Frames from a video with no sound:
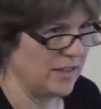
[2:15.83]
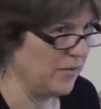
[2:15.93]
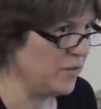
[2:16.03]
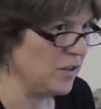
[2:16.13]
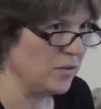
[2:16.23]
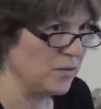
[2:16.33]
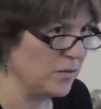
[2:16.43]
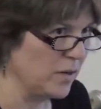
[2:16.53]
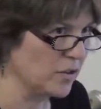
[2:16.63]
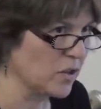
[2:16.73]
If
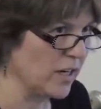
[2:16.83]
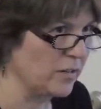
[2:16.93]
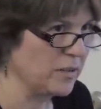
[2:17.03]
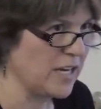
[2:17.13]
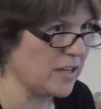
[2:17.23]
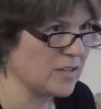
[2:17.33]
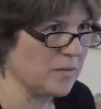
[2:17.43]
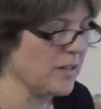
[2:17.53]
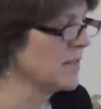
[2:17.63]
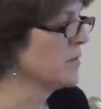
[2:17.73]
you are trying to attach
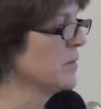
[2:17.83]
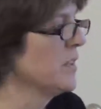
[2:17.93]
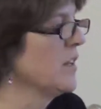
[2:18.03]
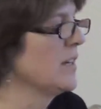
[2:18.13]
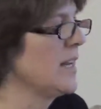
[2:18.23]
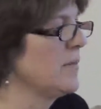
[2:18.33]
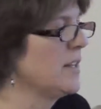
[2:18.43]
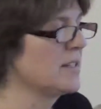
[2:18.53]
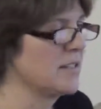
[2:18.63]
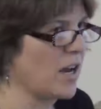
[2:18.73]
something that has a really long name
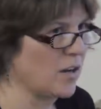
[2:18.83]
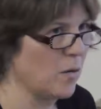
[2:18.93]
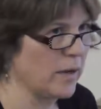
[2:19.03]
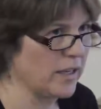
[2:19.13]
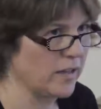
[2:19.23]
and it's not going,